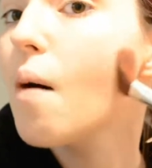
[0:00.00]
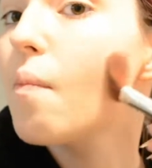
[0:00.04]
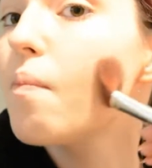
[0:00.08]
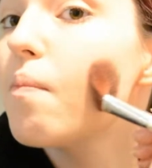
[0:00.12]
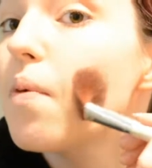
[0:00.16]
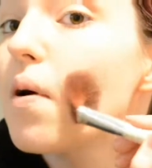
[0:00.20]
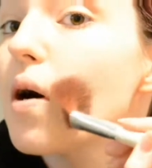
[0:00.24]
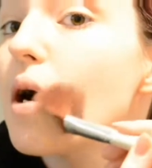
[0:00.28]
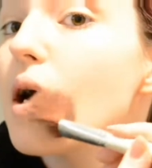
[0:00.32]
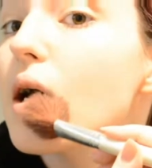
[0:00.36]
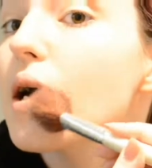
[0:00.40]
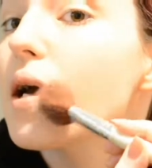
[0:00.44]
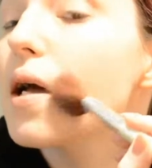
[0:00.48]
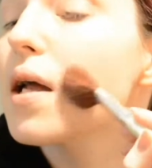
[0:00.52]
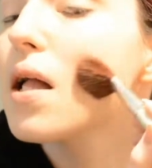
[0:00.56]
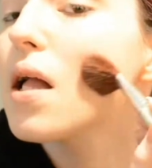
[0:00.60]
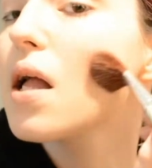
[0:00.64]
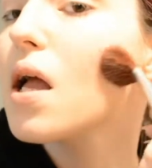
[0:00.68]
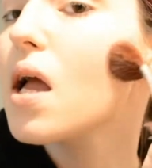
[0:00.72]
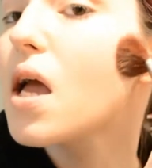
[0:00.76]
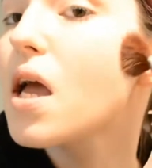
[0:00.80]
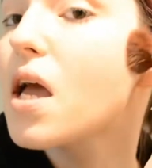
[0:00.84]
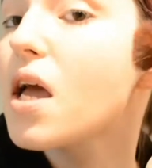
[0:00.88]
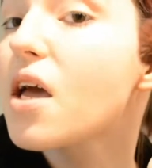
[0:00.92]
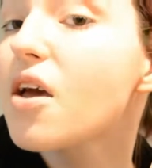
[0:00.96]
But
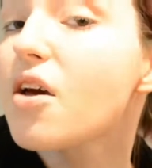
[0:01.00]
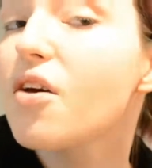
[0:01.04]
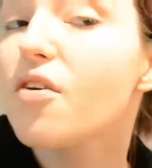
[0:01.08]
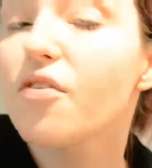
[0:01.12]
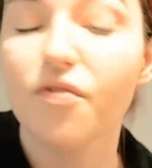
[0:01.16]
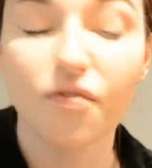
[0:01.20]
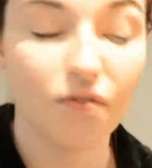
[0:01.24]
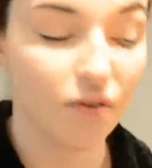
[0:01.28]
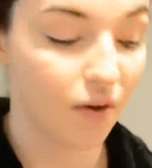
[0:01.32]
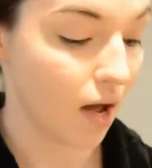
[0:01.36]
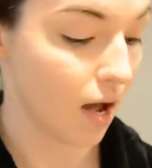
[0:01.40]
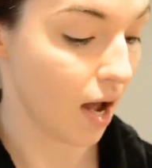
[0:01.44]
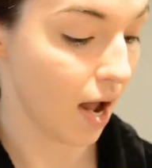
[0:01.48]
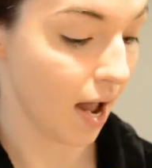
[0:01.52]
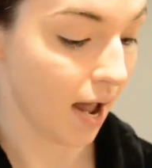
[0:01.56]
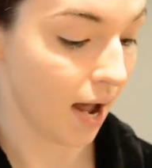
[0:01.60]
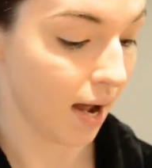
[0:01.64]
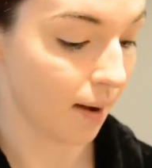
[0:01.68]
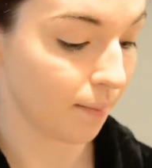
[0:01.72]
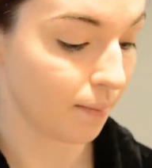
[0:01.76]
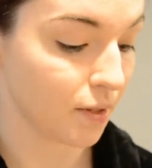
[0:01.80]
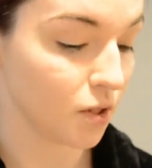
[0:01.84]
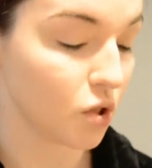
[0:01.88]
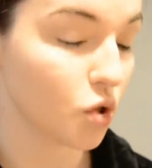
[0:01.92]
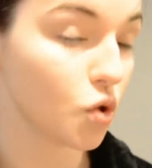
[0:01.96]
if I
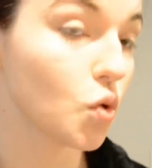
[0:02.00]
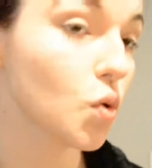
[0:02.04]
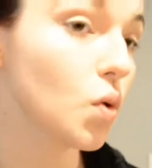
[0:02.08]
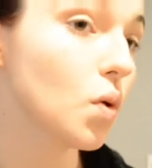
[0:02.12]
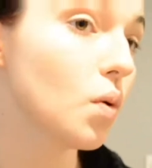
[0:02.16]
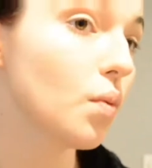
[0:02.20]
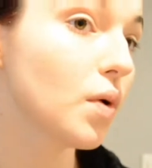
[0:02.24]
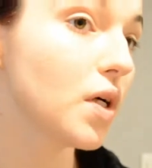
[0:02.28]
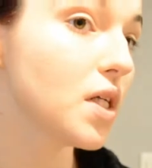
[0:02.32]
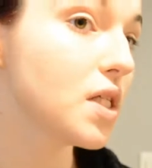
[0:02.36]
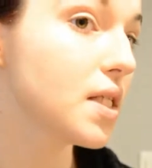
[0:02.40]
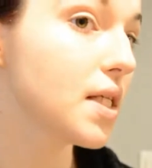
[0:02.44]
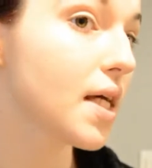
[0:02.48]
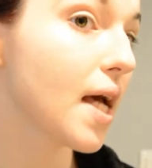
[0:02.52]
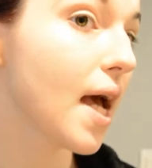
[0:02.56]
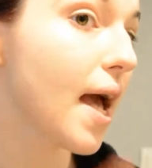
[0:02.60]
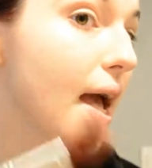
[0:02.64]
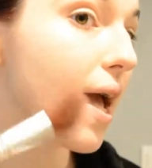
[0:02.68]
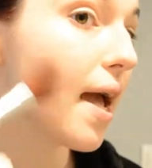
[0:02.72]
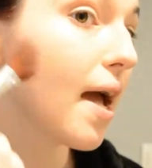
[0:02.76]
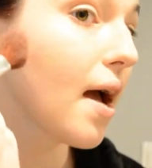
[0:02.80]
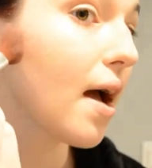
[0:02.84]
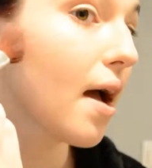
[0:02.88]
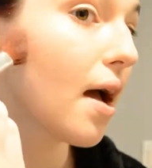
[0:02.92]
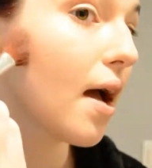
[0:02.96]
happen to do it one
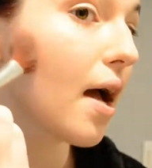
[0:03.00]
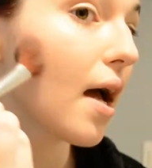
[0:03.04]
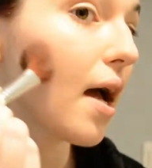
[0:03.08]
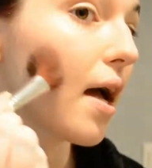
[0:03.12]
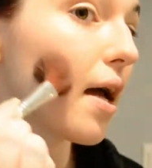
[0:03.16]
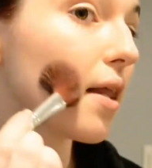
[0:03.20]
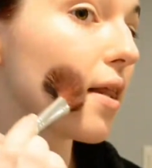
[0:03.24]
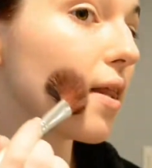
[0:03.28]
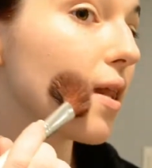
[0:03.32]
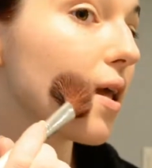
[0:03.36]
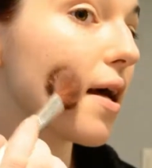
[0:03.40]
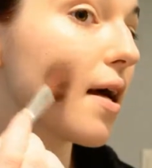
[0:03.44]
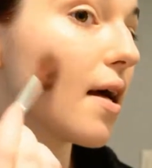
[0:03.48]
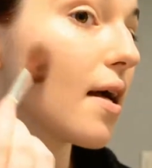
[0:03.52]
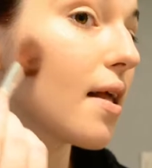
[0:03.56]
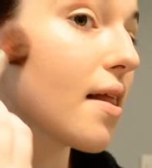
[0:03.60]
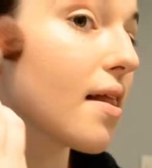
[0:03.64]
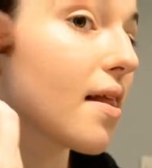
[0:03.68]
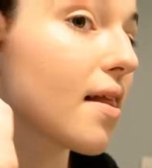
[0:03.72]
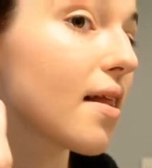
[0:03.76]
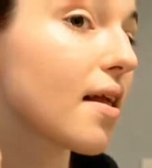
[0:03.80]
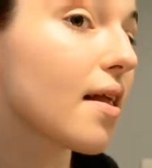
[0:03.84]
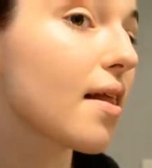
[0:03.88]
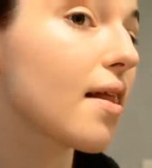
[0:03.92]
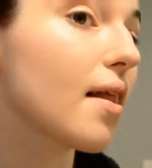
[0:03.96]
day, and then
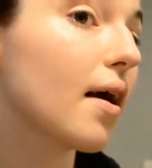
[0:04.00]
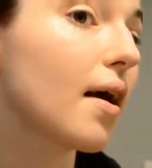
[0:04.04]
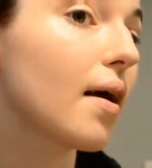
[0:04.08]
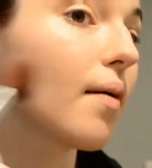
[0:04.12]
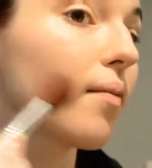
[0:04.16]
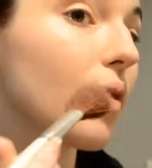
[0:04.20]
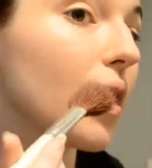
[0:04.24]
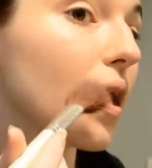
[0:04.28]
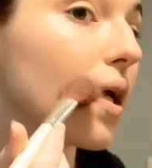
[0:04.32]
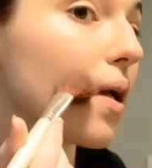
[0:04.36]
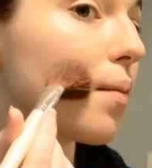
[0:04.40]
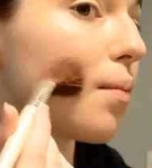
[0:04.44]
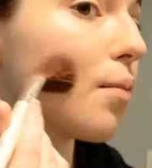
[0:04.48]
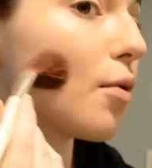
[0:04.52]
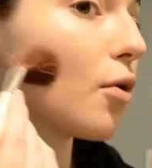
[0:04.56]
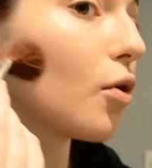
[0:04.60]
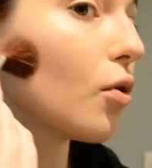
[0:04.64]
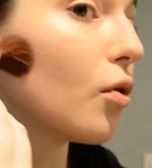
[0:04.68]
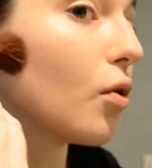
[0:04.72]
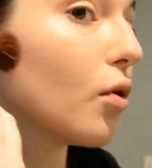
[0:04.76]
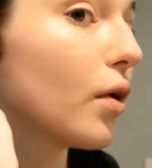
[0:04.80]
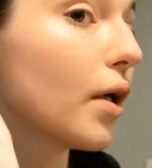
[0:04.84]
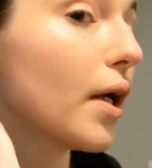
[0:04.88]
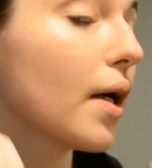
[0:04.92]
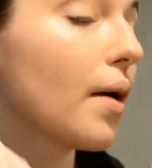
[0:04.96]
since I'm kind of
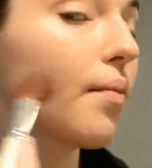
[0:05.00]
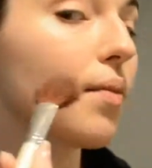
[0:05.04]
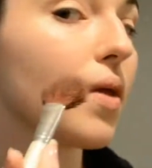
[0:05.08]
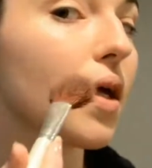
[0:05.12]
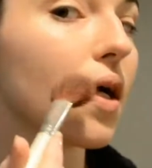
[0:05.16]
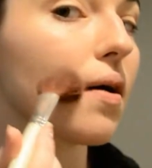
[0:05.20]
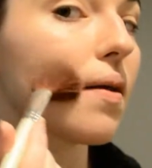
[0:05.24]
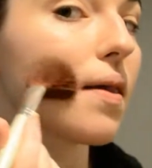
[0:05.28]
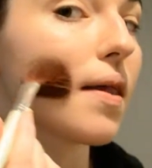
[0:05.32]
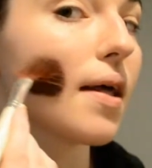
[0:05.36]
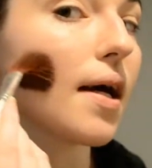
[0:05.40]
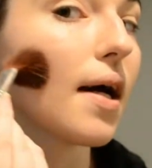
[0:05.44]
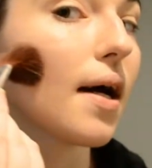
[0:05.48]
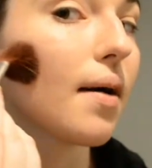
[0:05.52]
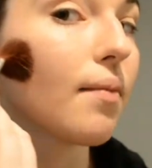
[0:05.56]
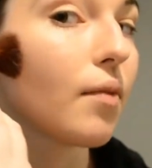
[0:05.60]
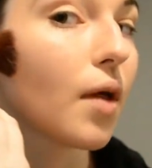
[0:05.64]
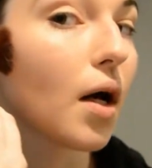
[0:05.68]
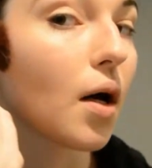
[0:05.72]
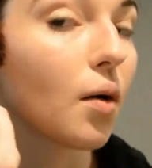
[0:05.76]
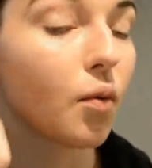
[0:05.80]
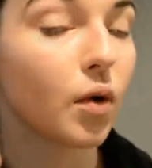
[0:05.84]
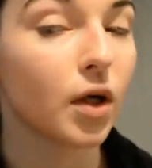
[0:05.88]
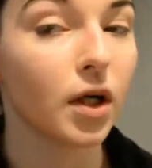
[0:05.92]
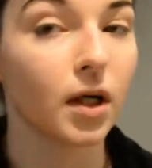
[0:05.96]
programmed now that I'm
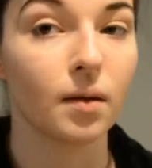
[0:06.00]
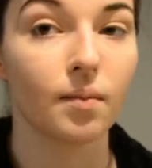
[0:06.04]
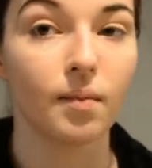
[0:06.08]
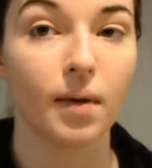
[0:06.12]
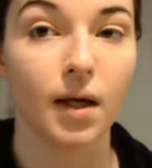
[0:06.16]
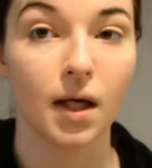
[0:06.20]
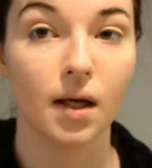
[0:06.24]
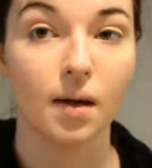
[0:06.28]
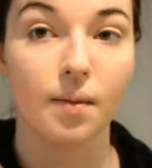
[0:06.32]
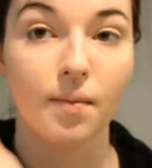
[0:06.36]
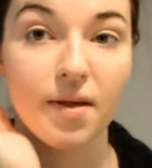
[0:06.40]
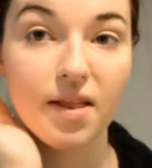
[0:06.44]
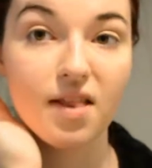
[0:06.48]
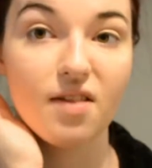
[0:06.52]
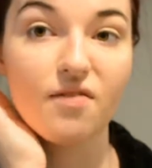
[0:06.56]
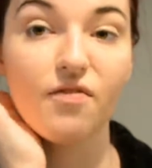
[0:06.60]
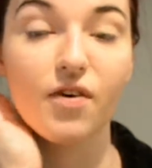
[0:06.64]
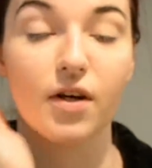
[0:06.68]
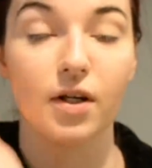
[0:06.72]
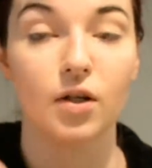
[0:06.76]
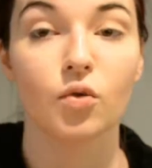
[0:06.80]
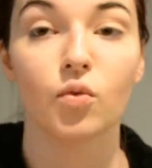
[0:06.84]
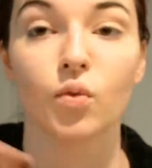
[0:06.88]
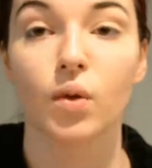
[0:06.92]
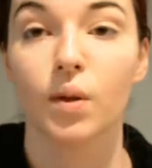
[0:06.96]
not wearing makeup, it's
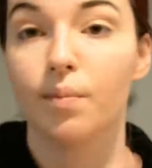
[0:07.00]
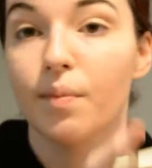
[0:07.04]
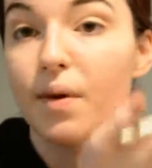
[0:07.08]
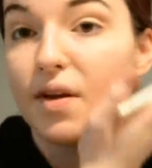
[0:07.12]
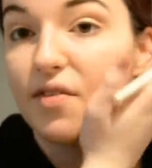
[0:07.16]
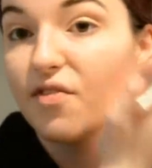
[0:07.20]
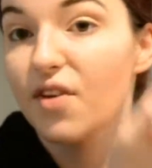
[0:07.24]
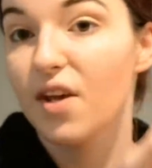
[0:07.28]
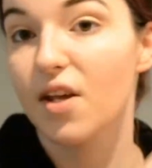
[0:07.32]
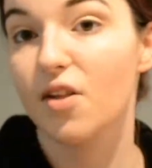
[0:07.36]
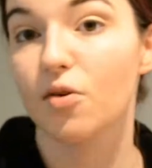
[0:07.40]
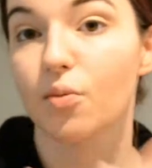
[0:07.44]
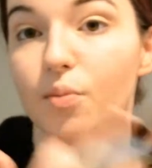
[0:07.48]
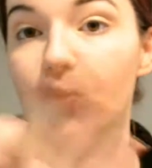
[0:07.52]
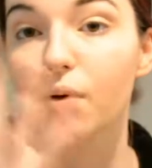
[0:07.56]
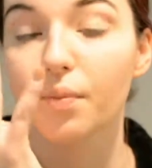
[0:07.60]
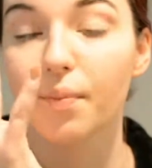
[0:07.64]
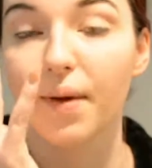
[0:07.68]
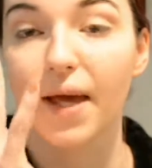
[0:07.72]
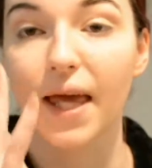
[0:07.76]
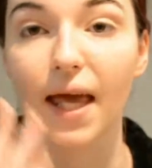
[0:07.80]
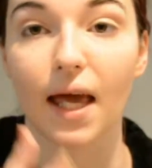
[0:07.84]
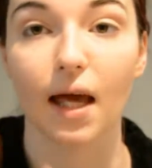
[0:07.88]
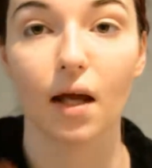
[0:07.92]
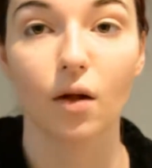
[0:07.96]
fine to rub my face or put
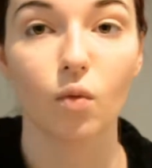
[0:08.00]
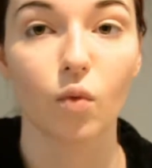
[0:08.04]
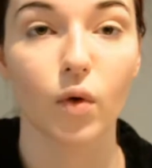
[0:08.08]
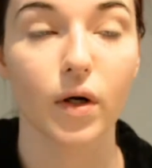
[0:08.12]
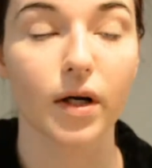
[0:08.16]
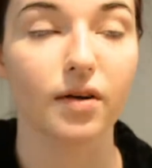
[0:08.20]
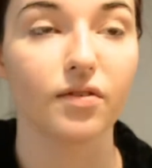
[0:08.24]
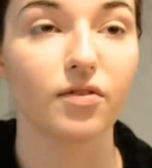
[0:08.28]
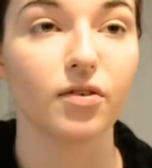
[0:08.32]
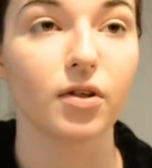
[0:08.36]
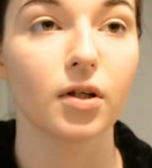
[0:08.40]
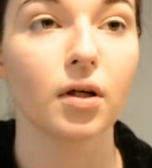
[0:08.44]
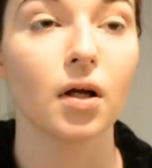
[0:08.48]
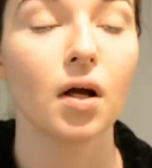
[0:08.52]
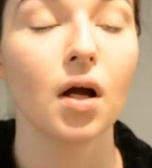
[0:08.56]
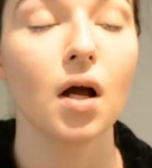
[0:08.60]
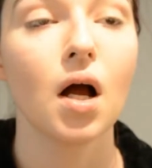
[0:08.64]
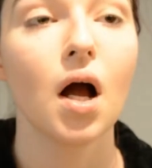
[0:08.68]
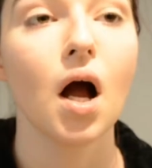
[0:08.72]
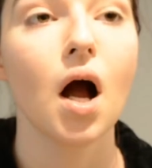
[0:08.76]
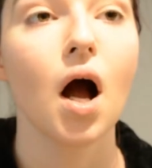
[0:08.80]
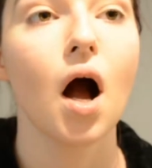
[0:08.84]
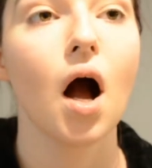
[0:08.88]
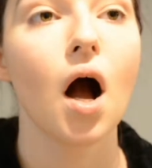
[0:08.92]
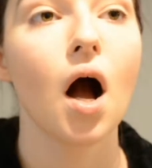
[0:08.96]
my hand wherever,
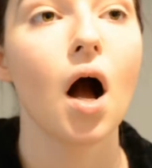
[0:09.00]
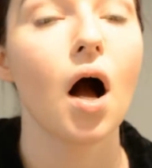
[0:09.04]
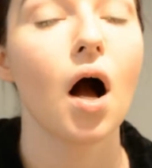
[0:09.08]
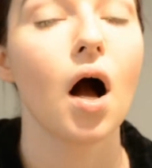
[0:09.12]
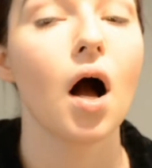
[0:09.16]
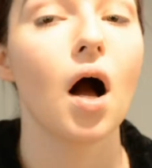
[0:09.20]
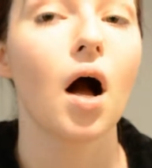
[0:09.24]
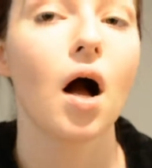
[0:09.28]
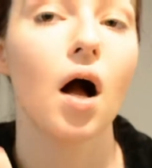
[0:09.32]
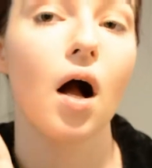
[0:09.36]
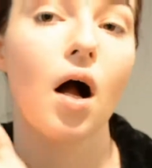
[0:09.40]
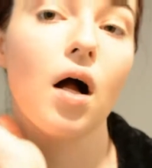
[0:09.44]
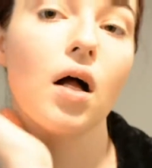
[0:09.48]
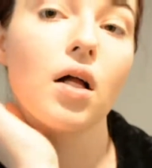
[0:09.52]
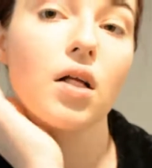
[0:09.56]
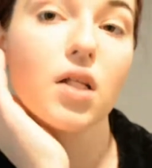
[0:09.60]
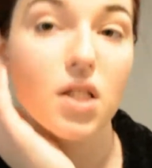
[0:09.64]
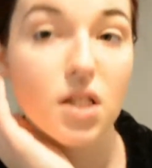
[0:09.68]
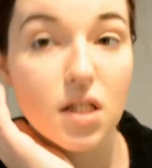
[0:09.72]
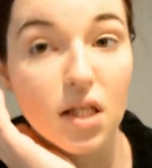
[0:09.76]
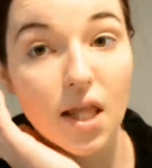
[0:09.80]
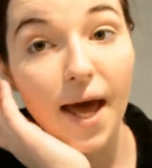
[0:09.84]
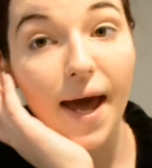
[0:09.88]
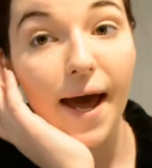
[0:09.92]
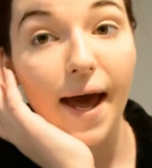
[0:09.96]
I'll
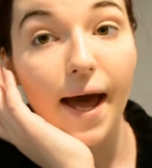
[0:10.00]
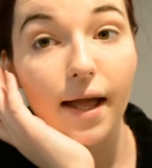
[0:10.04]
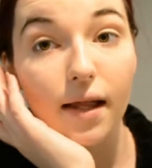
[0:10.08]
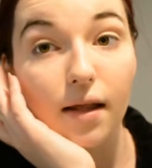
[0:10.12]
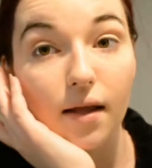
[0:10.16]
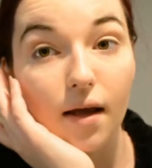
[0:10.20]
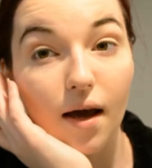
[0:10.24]
do that.